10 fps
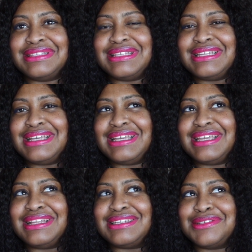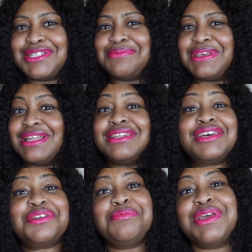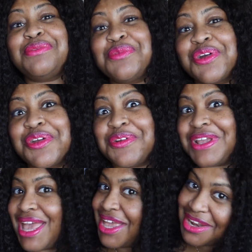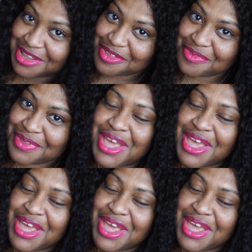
need to be a little bit more creative